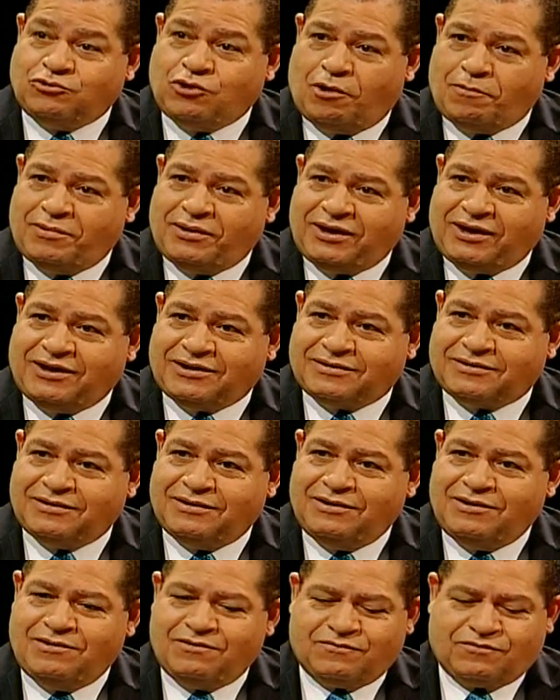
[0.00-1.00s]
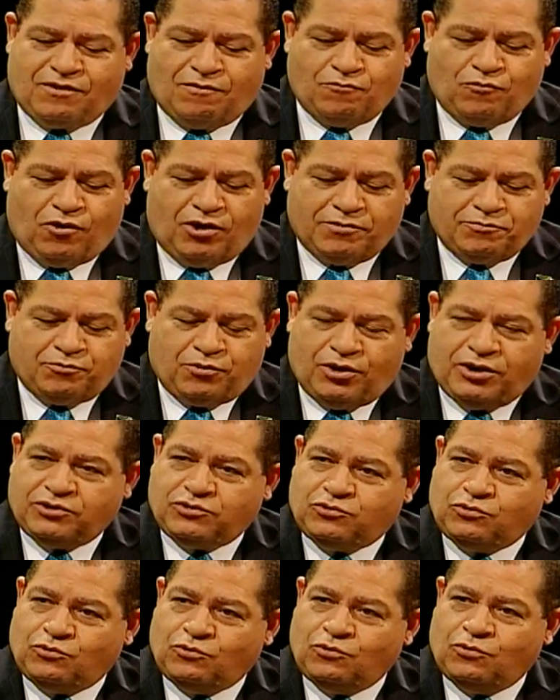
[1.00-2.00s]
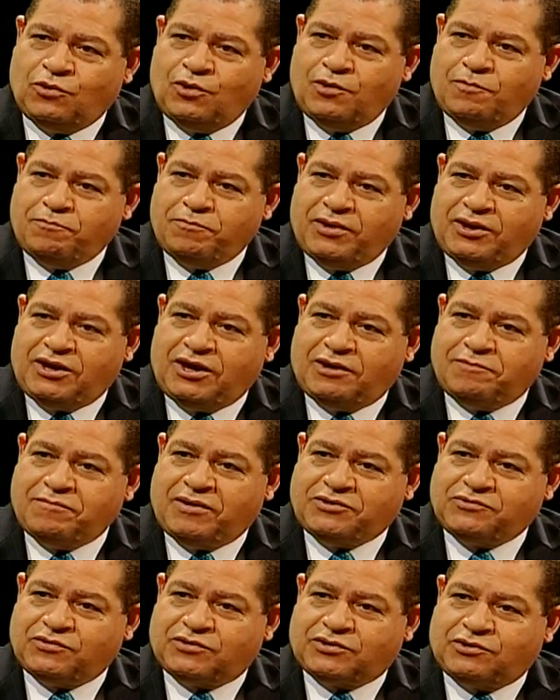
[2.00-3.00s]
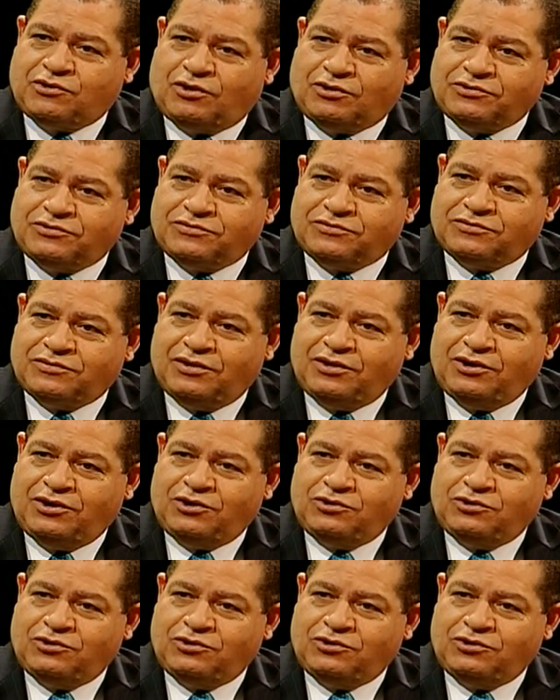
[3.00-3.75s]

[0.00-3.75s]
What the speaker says: doubling it from 1.2 million metric tons